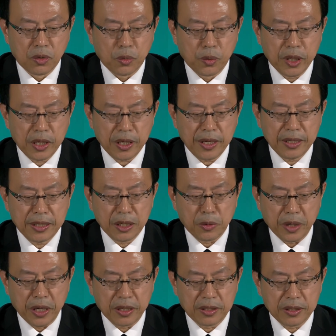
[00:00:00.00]
we
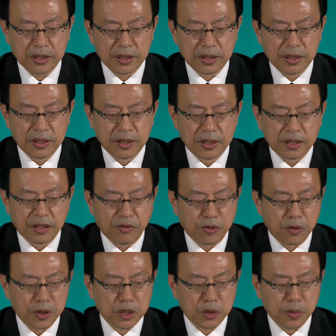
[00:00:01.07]
integrate the
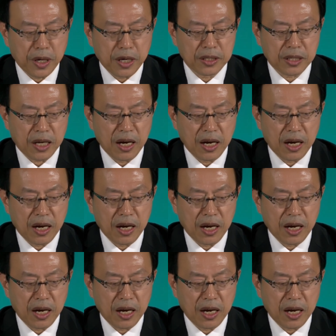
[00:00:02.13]
forest-wise